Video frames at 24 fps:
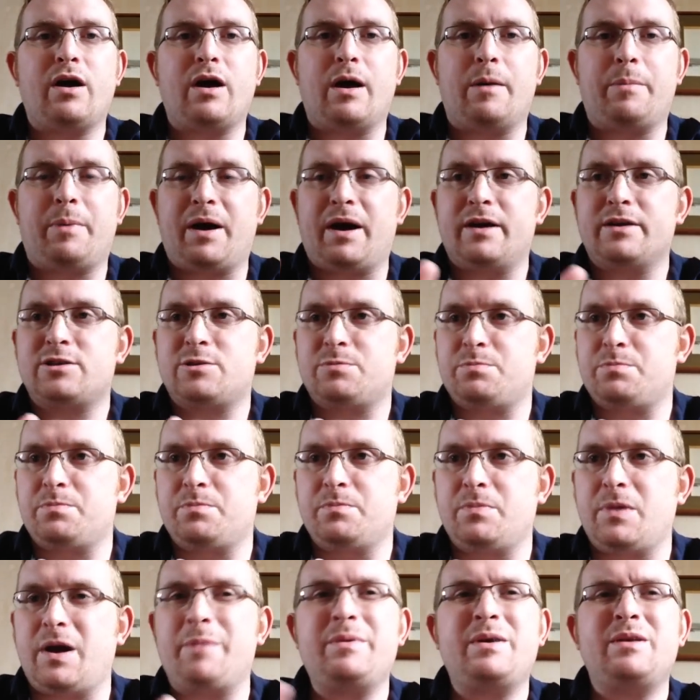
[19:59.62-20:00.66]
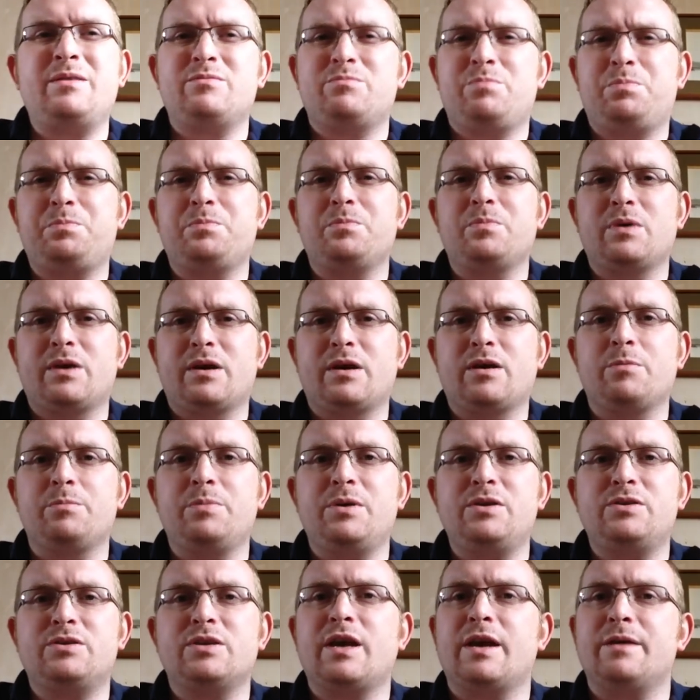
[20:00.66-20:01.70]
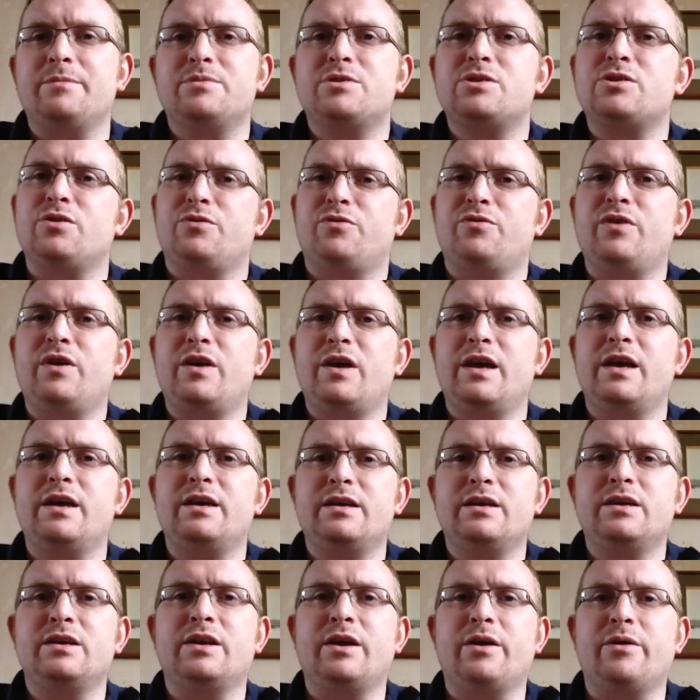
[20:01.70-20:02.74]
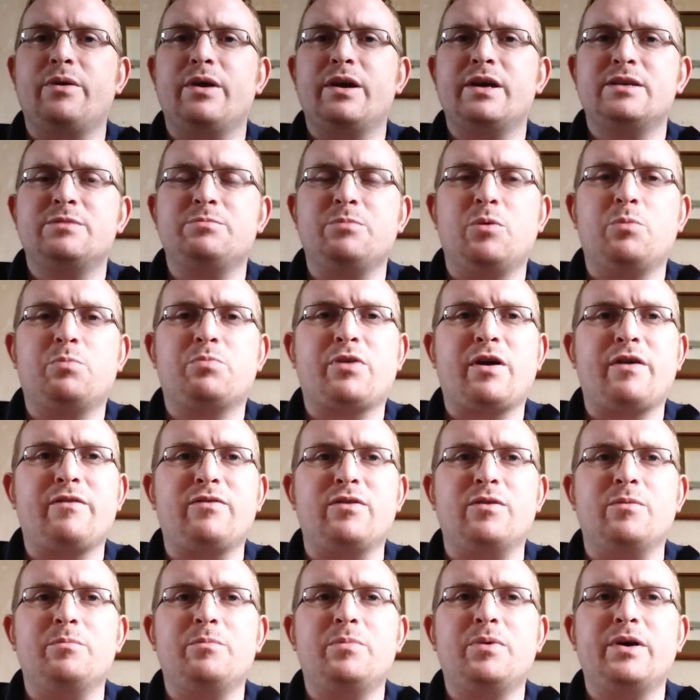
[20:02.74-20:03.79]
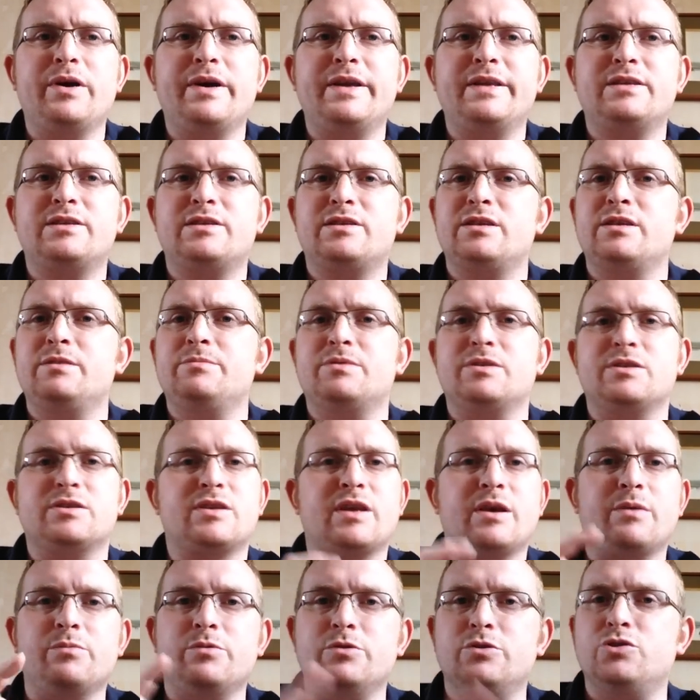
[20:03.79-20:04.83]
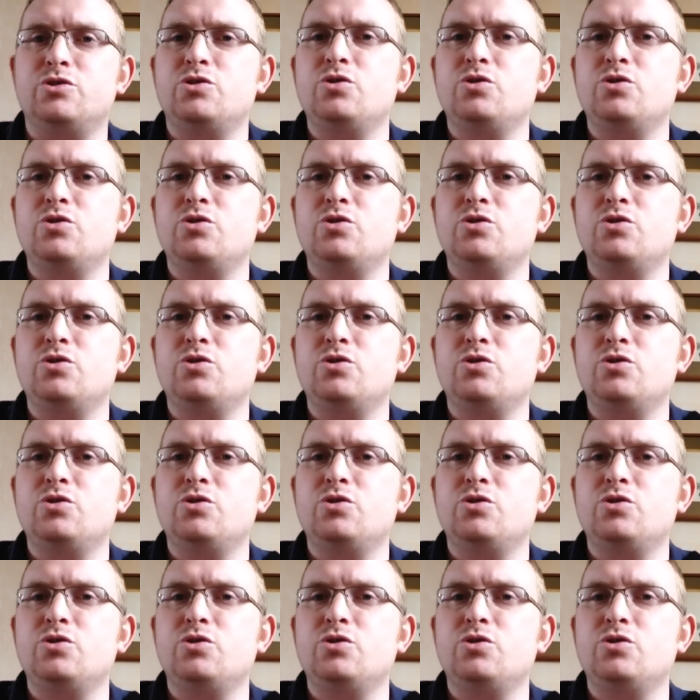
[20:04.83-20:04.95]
about us. I mean, computer game stuff, you know, it is more prevalent, but it seems the same with